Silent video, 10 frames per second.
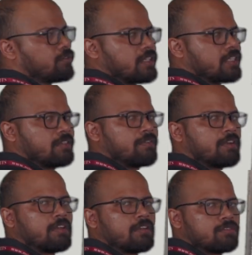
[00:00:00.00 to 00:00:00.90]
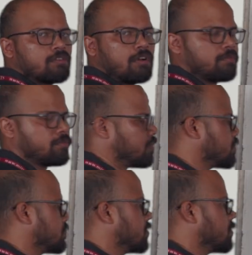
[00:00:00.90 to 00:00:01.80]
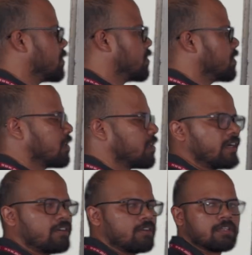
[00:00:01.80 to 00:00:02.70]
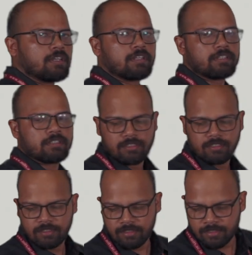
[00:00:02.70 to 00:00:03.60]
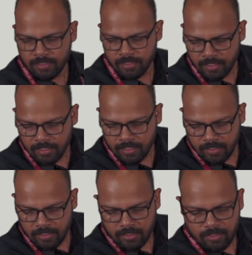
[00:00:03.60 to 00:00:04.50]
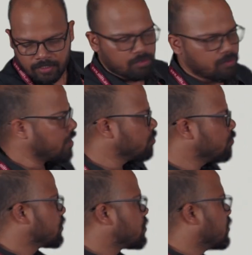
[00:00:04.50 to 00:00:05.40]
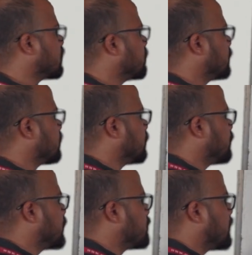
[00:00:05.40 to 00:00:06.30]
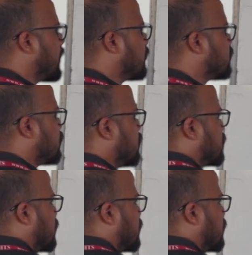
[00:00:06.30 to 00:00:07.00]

is difficult to solve such a kind of circuits. So what Wheatstone bridge balance condition